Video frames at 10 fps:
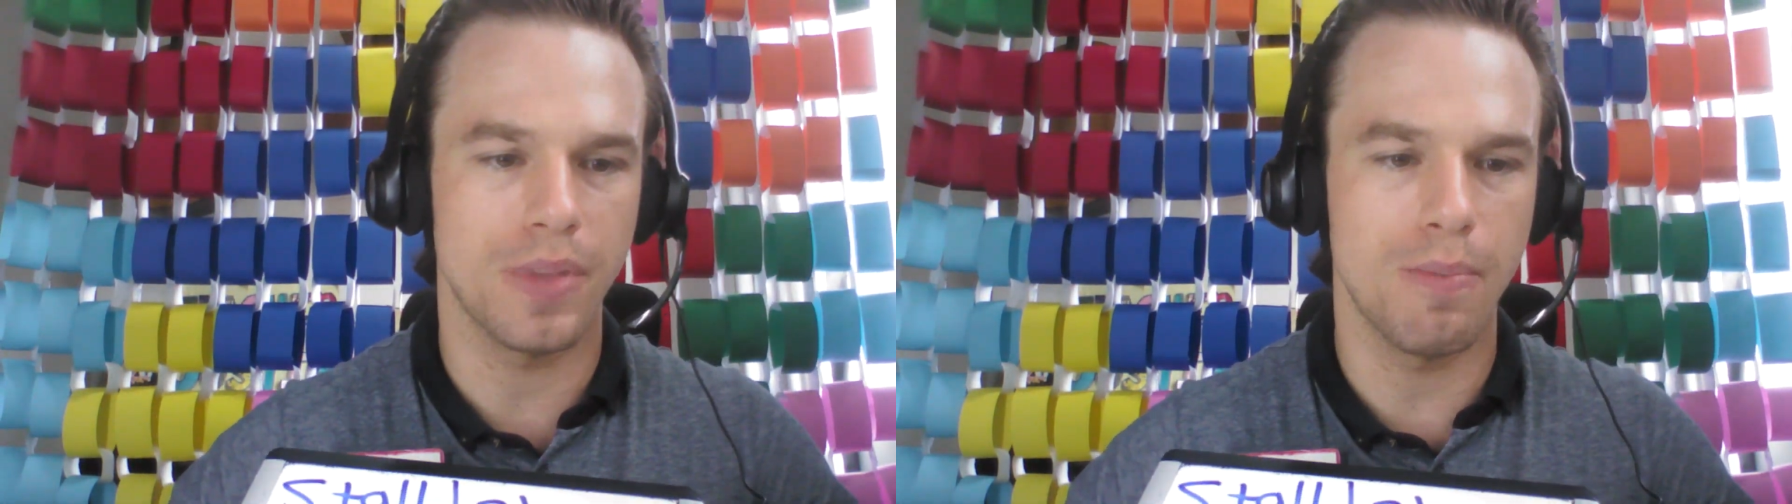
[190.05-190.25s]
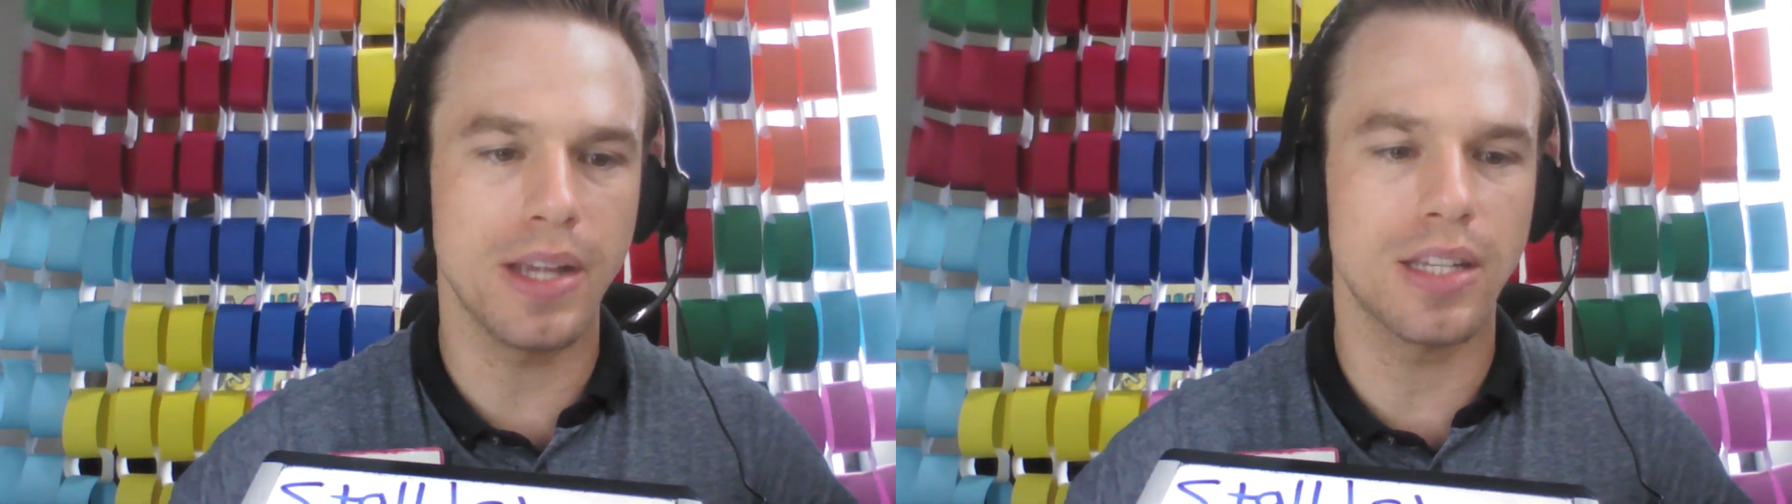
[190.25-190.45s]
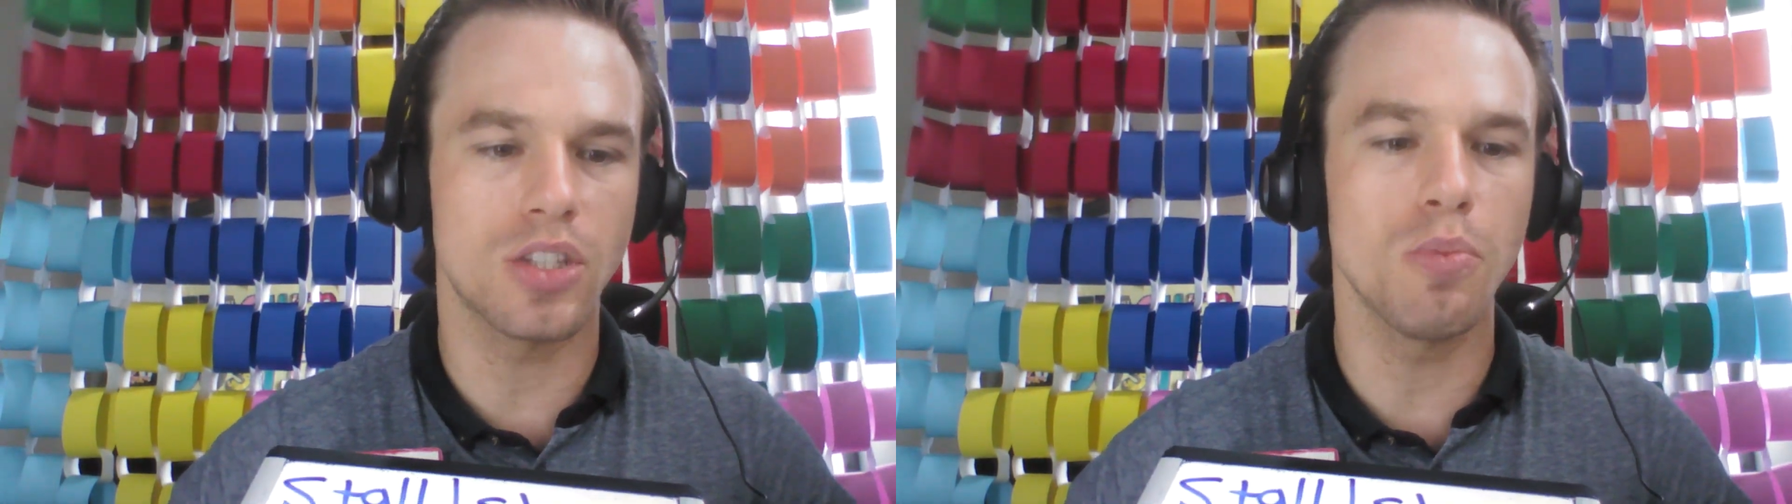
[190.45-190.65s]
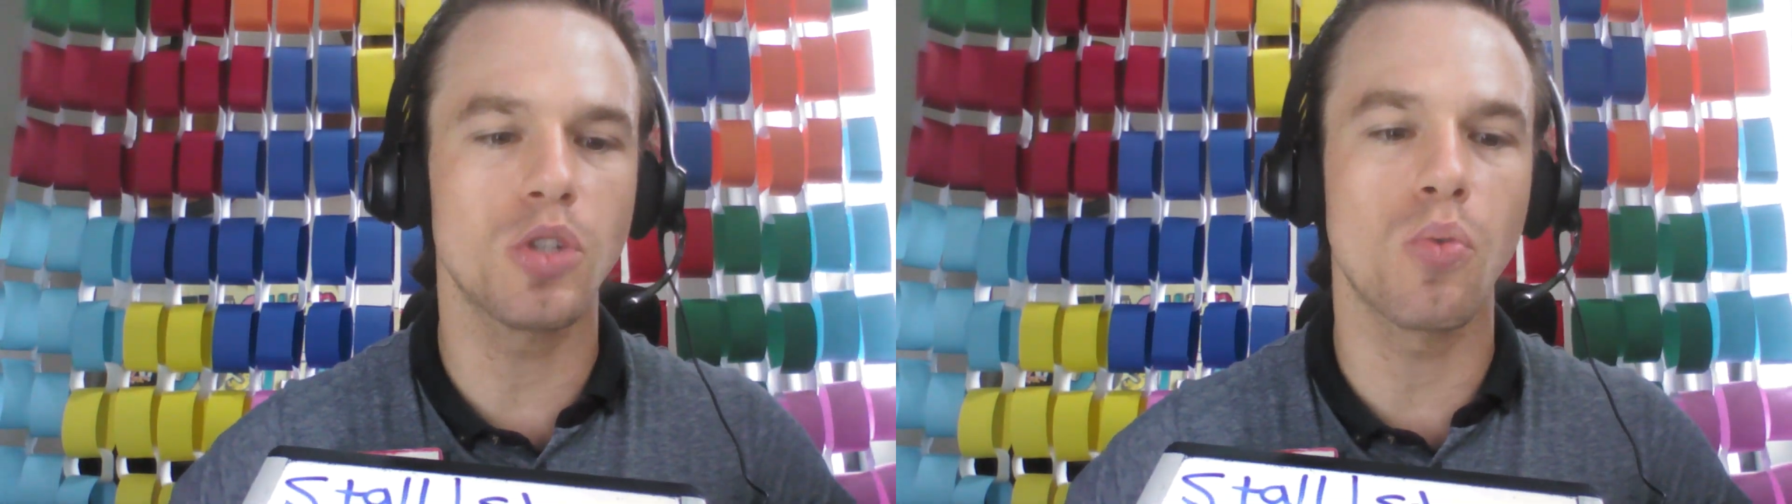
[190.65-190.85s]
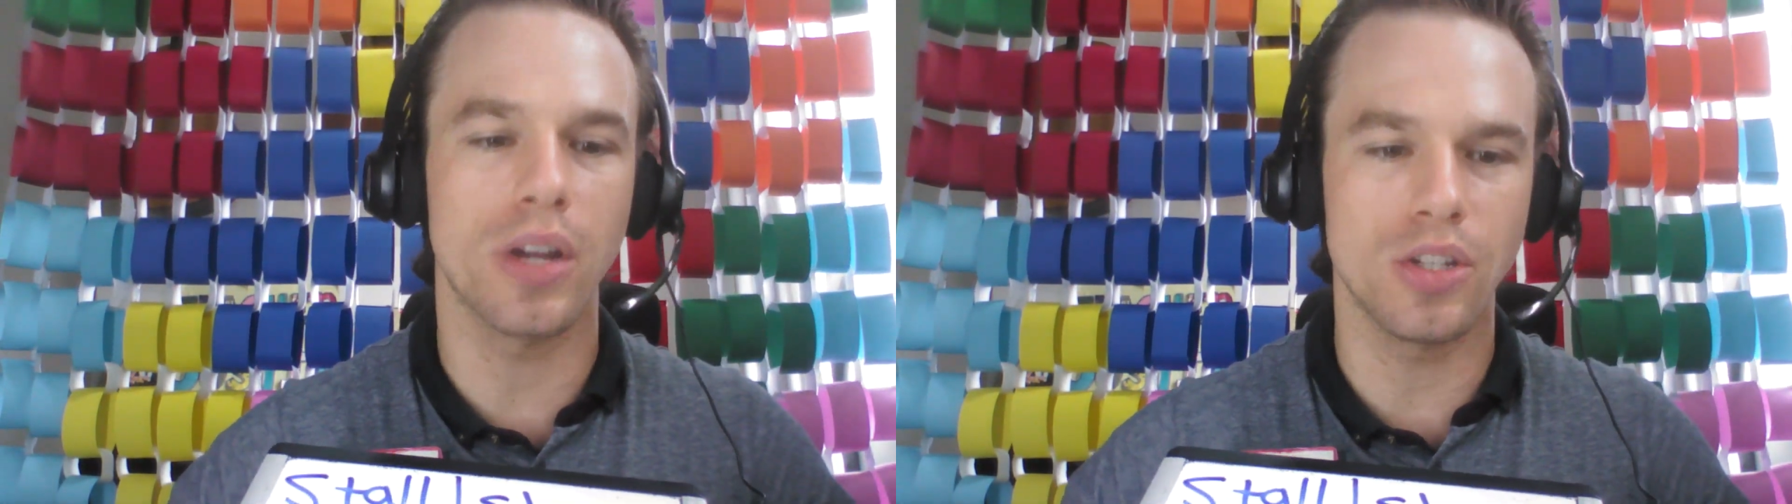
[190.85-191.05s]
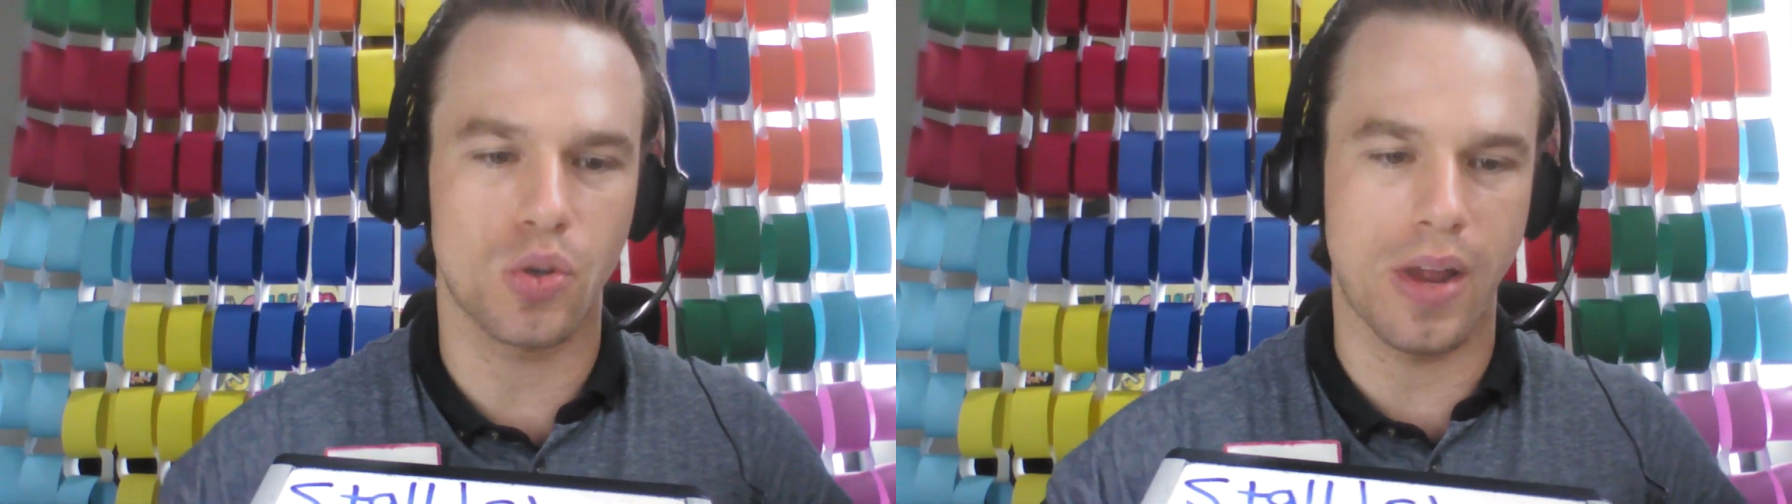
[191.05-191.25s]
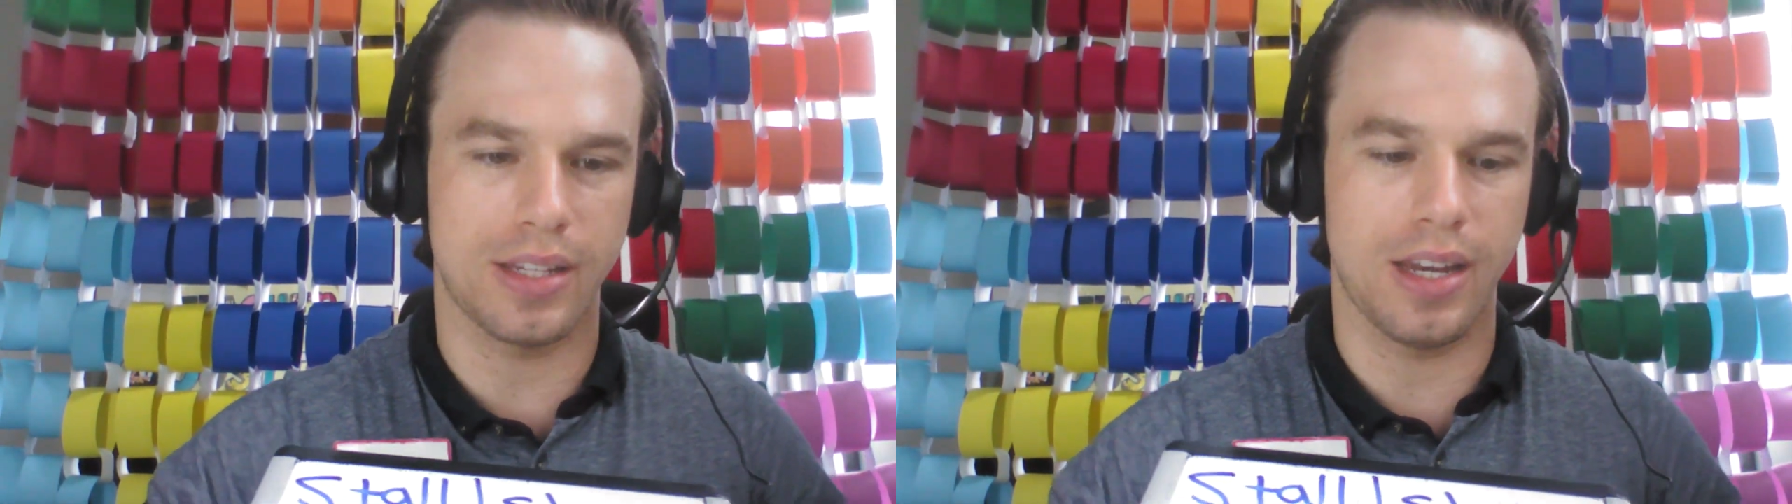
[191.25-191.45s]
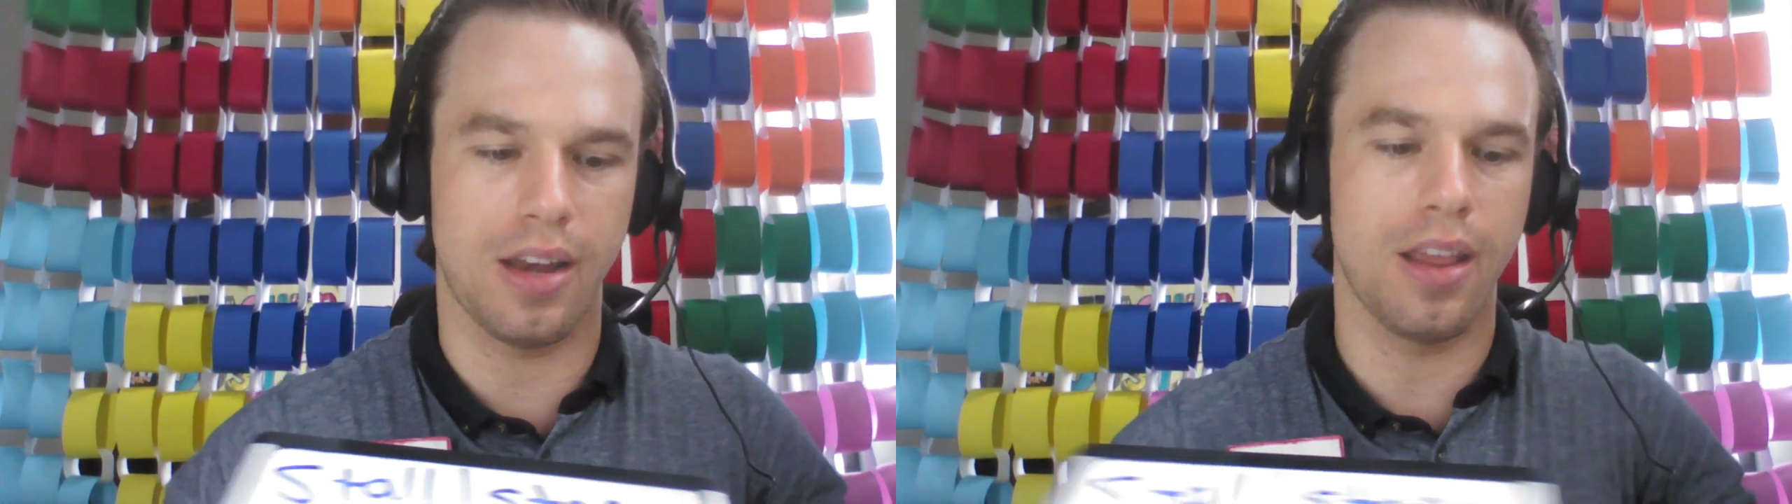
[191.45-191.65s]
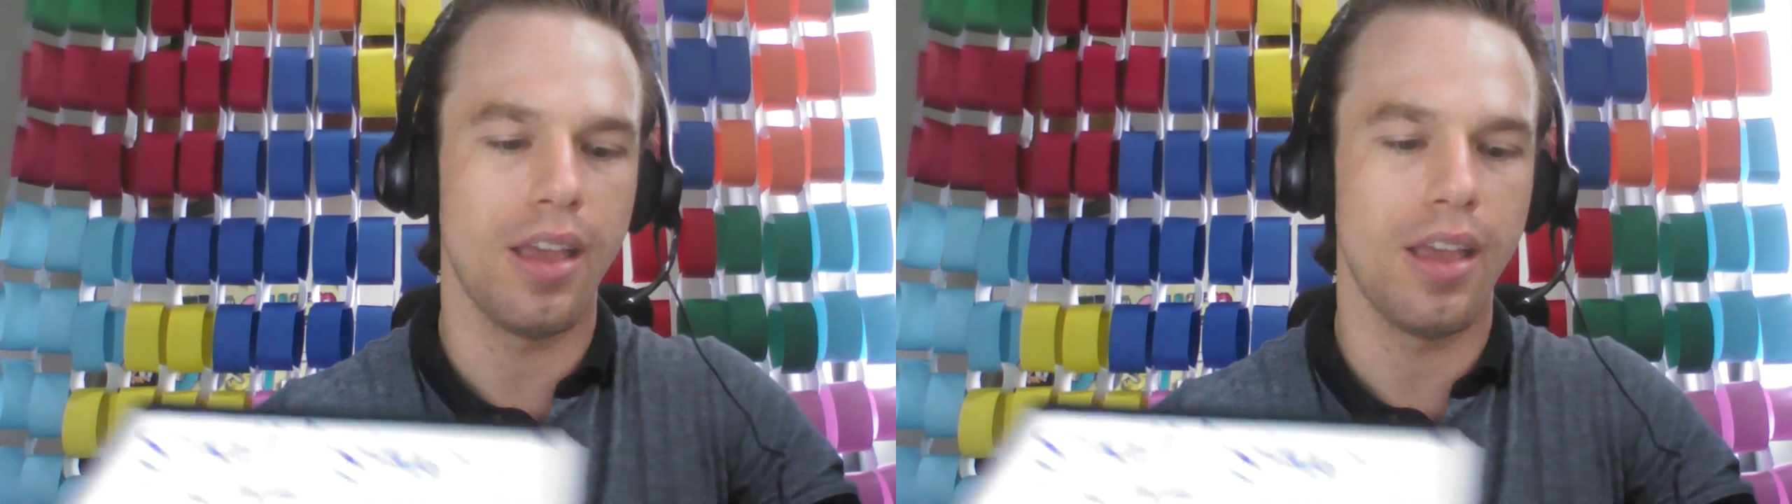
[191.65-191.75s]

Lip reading: It makes it so much more interesting